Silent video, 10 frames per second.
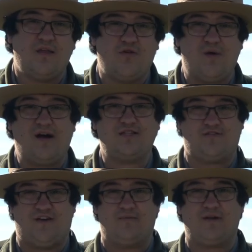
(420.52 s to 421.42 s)
the Wells
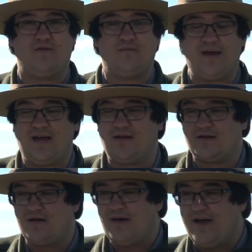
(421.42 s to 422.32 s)
family remained.
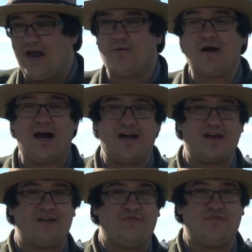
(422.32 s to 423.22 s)
Edward
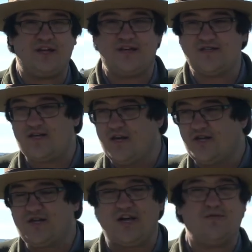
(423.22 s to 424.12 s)
Heineken flees,
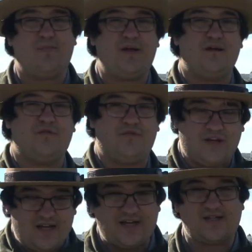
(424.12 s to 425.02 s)
Jane Beale
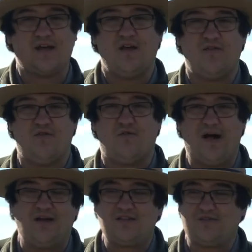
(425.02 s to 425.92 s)
flees, the
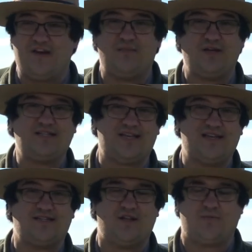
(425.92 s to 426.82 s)
Wells family
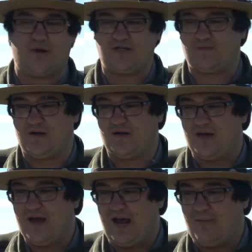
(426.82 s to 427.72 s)
stays in their basement,
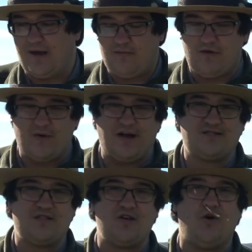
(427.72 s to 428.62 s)
and Mamie
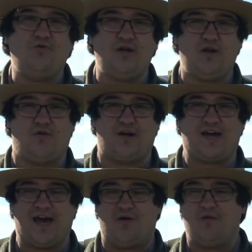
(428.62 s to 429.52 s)
Wells is the only known
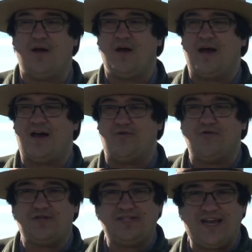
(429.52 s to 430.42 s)
account uh,
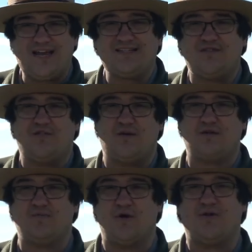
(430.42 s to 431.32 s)
who stays in
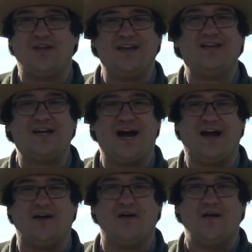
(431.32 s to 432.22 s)
Fredericksburg the
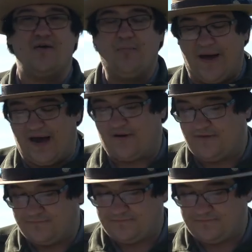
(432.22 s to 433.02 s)
entire battle.